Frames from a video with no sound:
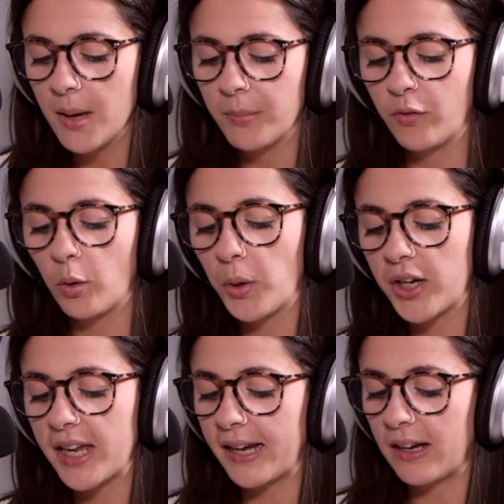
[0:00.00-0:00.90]
Before
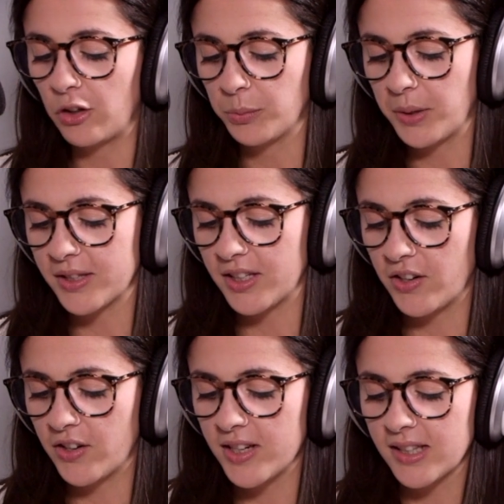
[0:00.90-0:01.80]
working at Caldwell
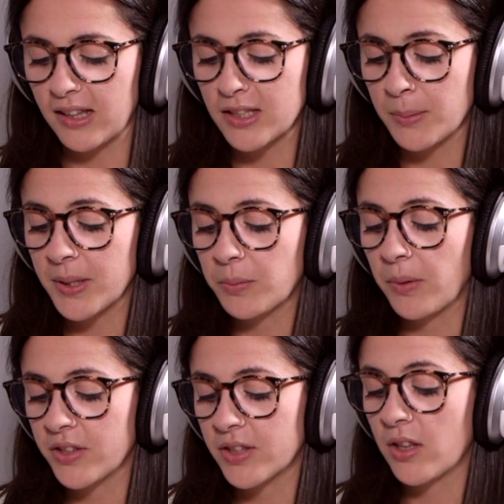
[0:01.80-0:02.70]
Securities, Elizabeth
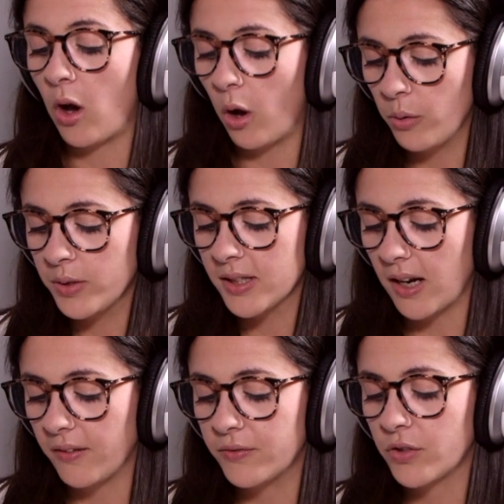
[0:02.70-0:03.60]
was the host
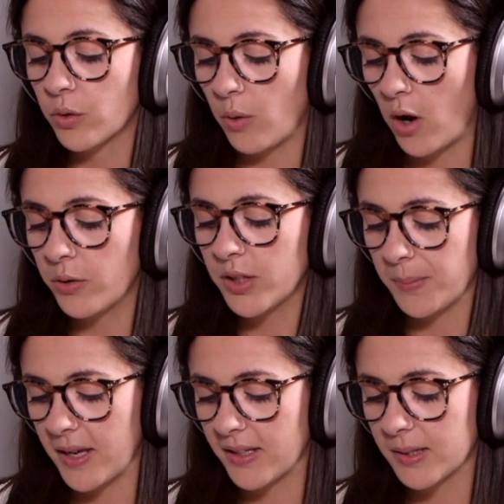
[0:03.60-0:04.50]
of Toronto
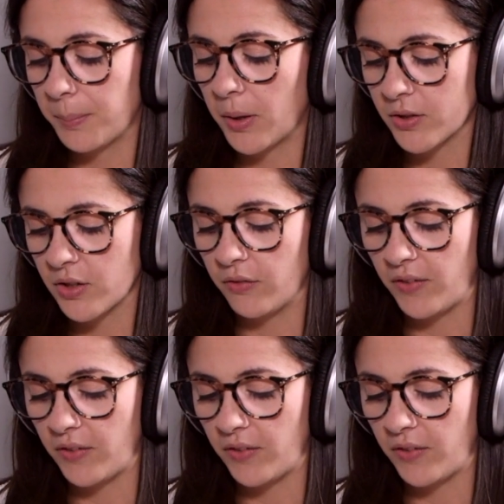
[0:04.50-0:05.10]
Speaks Personal